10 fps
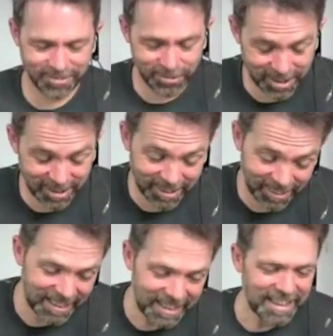
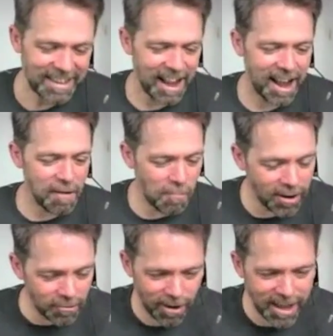Well, I
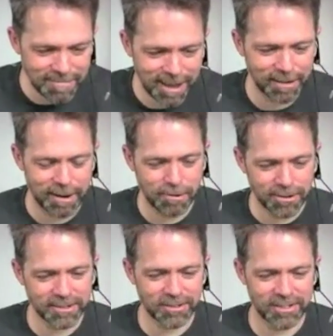want to write about it at my
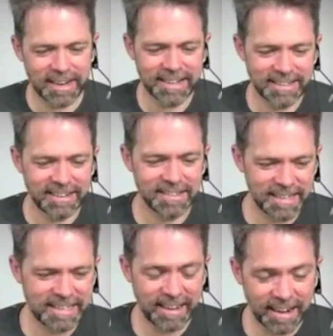personal site because
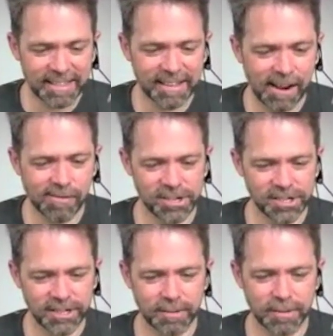it's the kind of thing I always
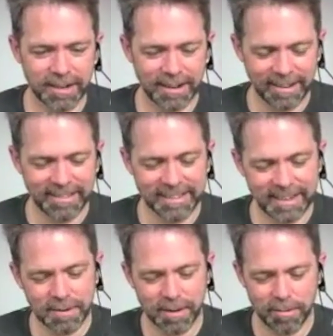share. But at the
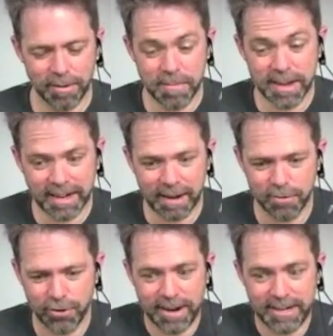same time, I'm admitting I'm
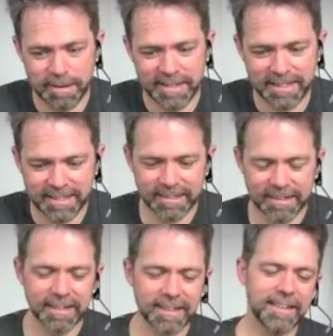trespassing
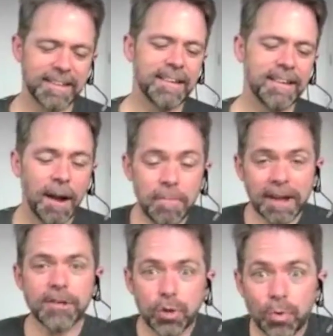and I'm
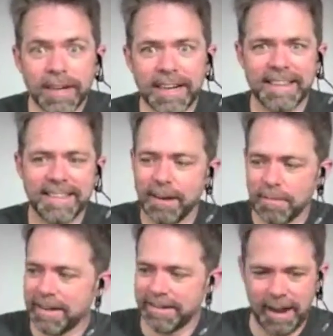not doing anything. I'm
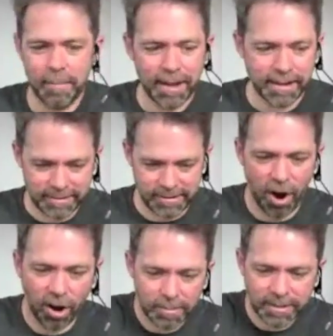not
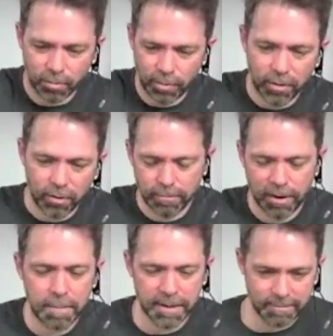harming the railroad
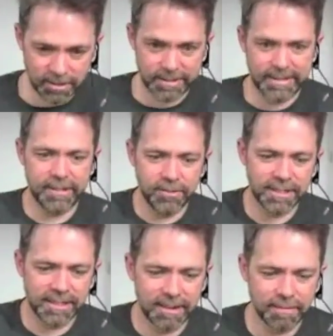property. I'm just
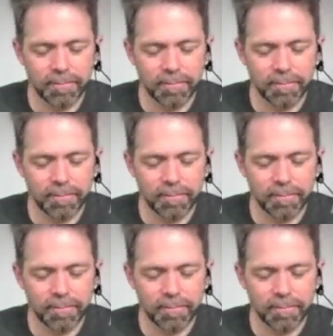using it.